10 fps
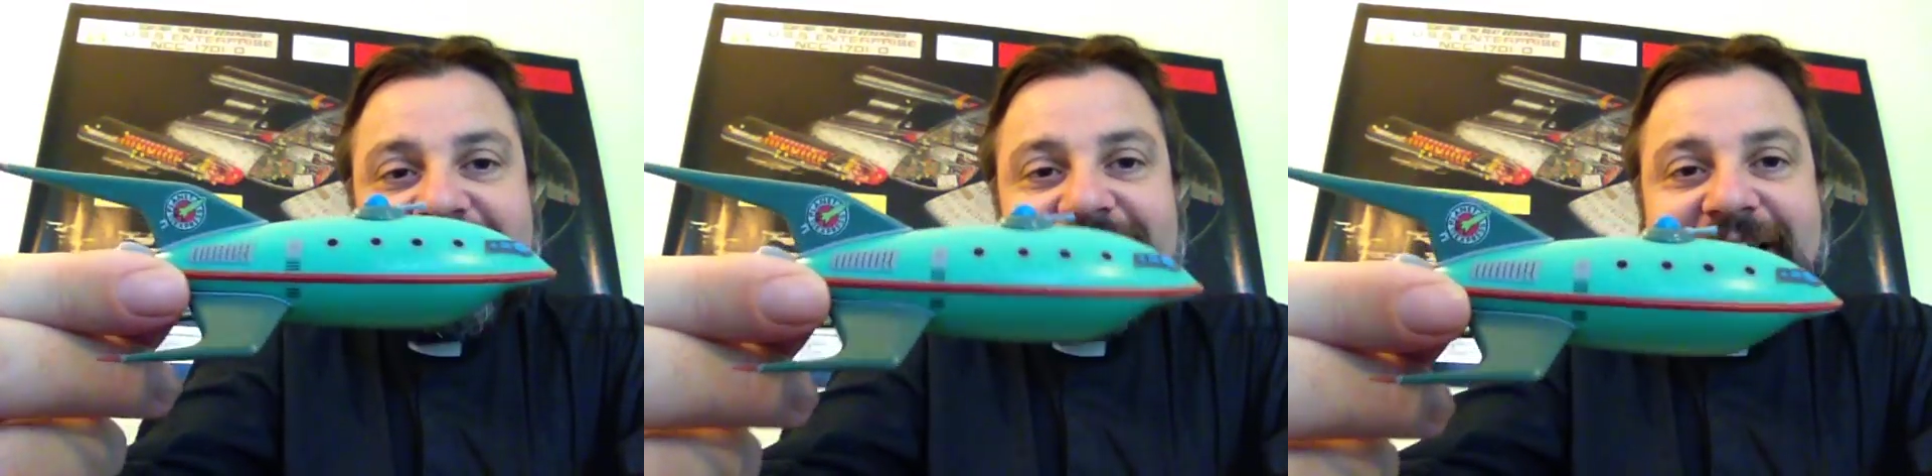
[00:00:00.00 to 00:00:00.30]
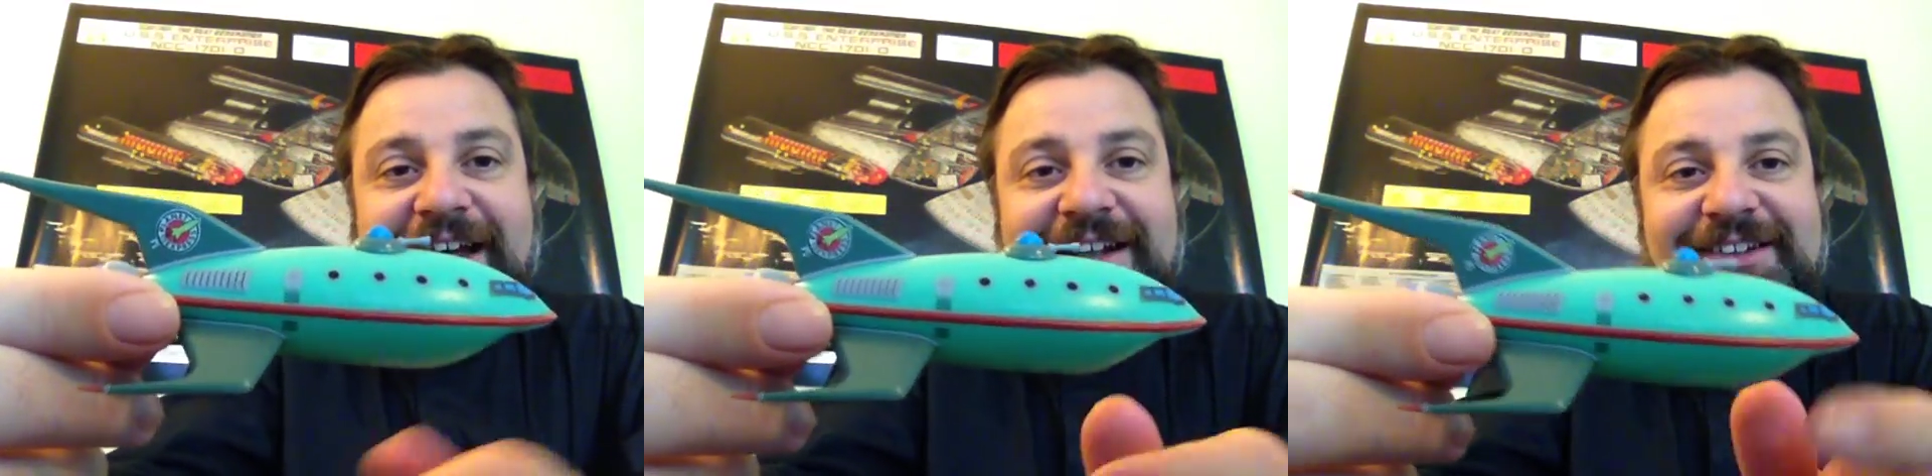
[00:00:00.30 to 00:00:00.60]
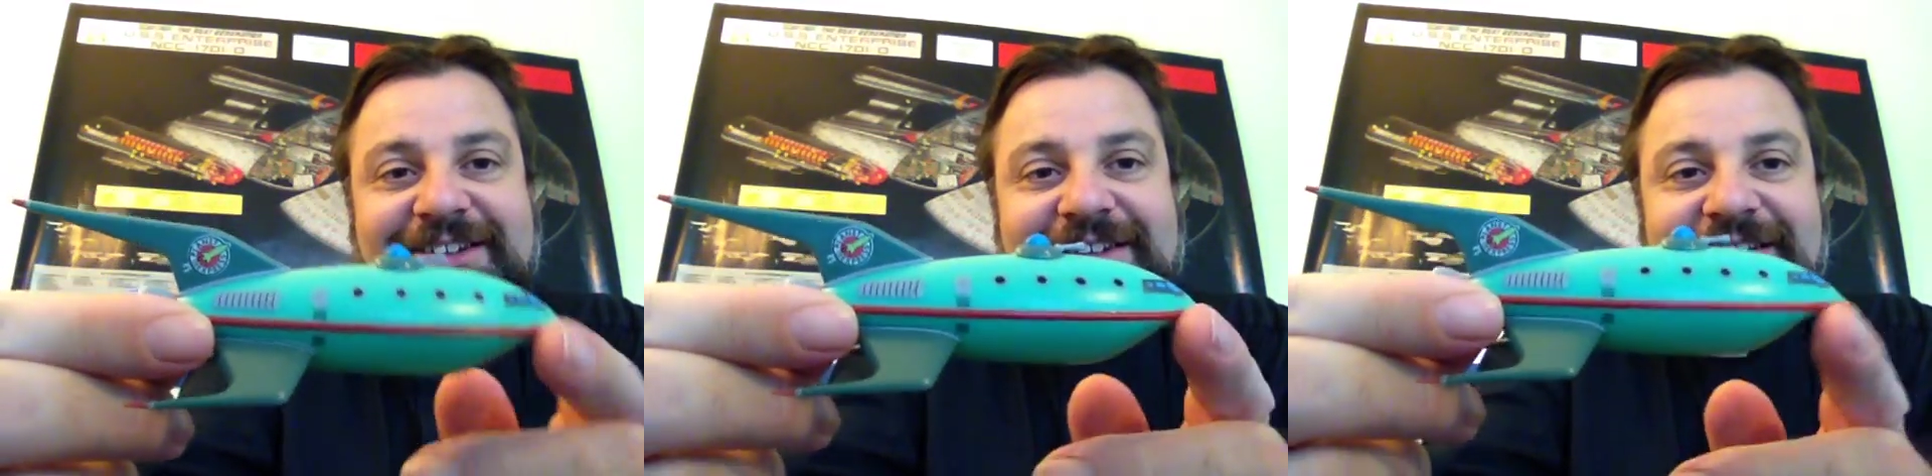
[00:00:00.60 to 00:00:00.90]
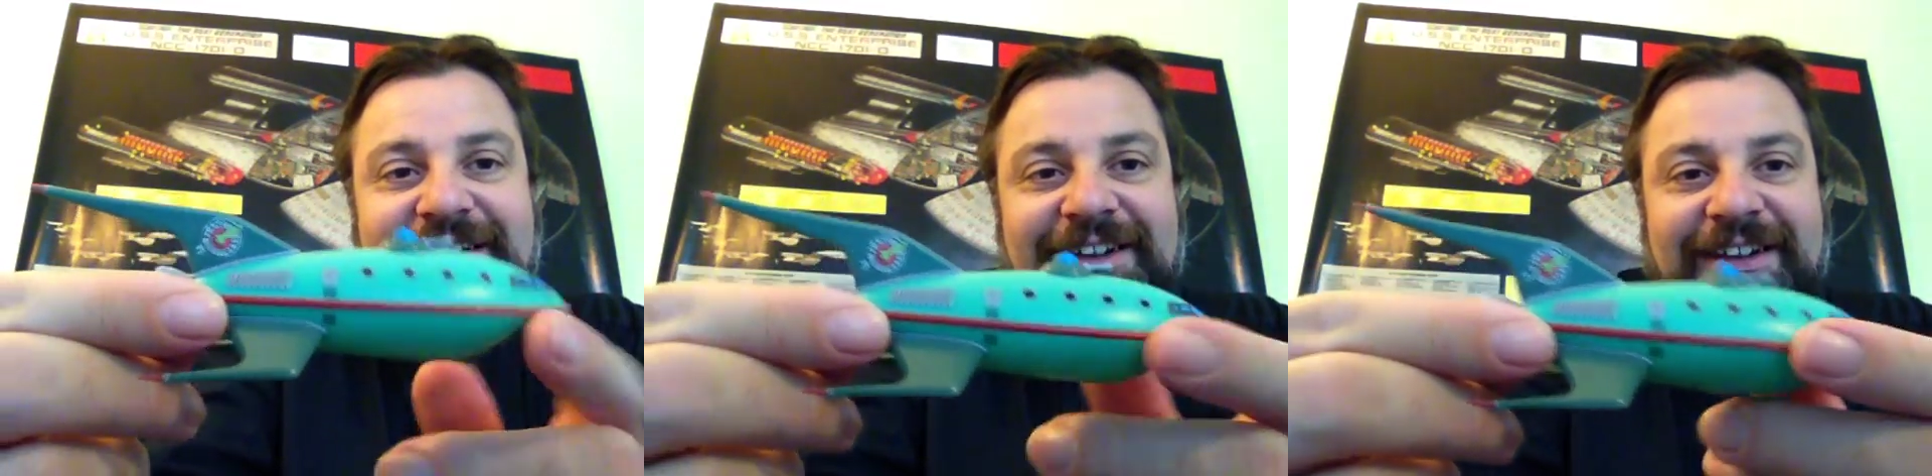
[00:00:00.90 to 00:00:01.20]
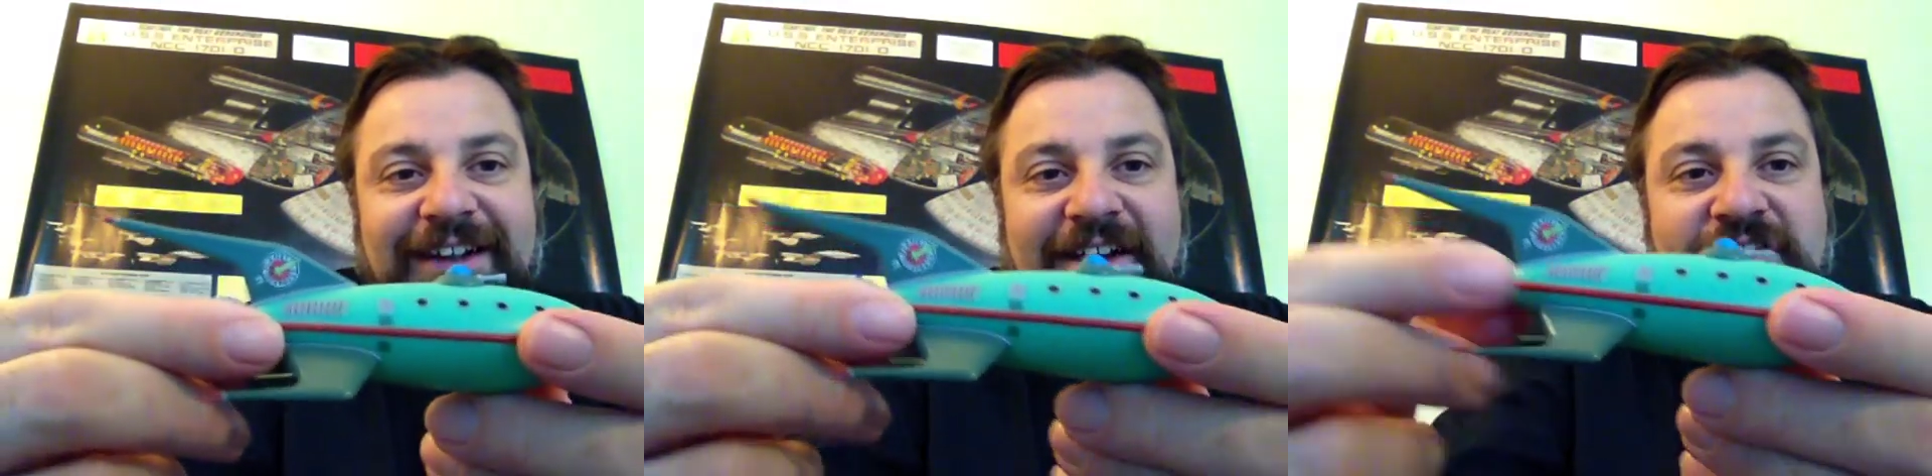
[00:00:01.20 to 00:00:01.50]
at that,
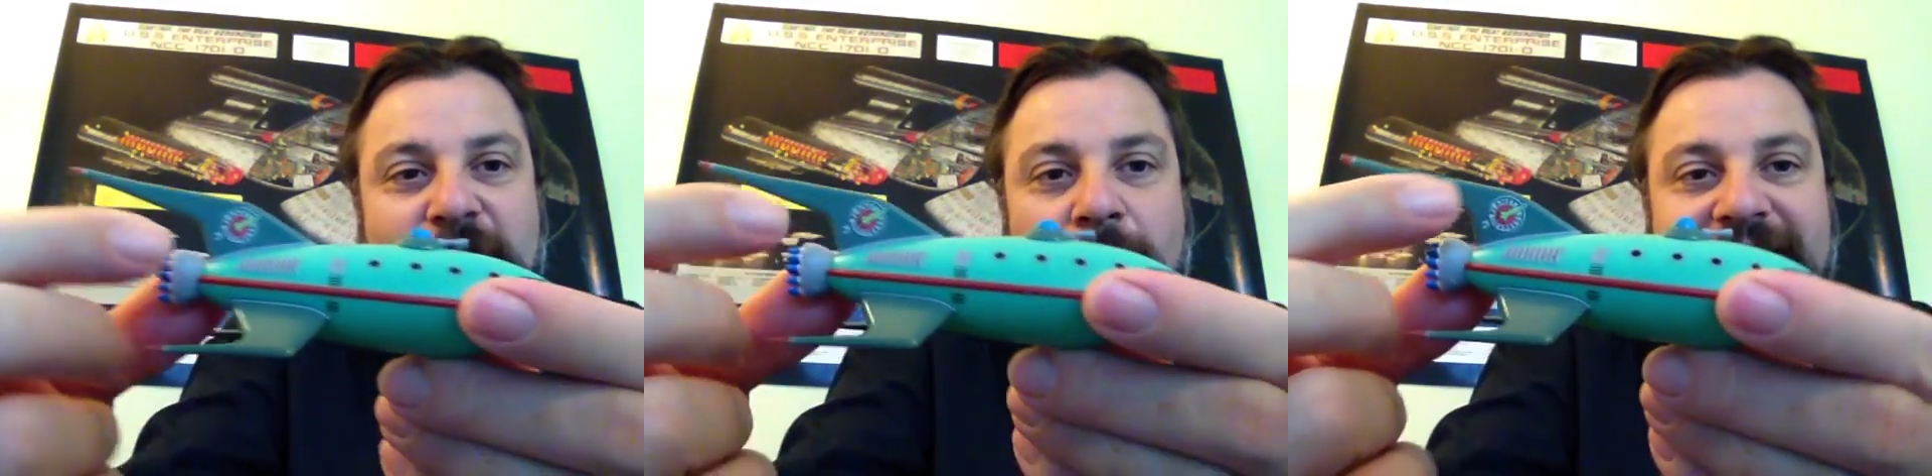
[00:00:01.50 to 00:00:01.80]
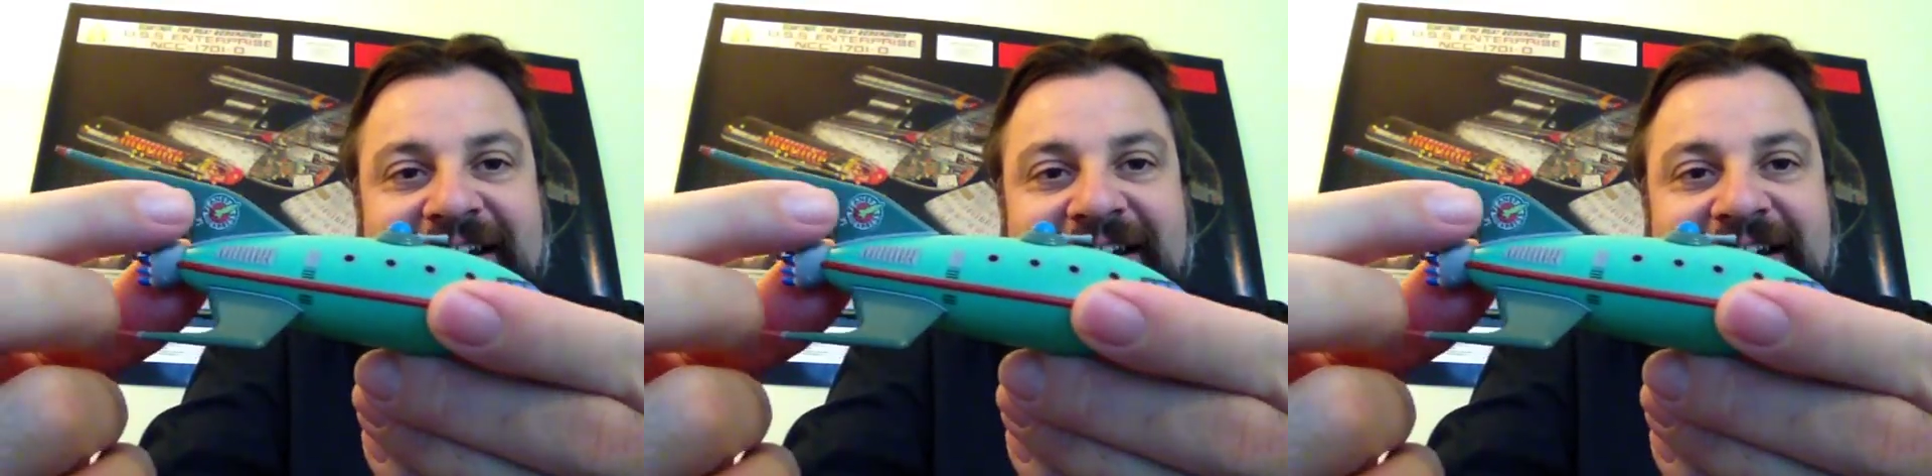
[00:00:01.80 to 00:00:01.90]
as it quite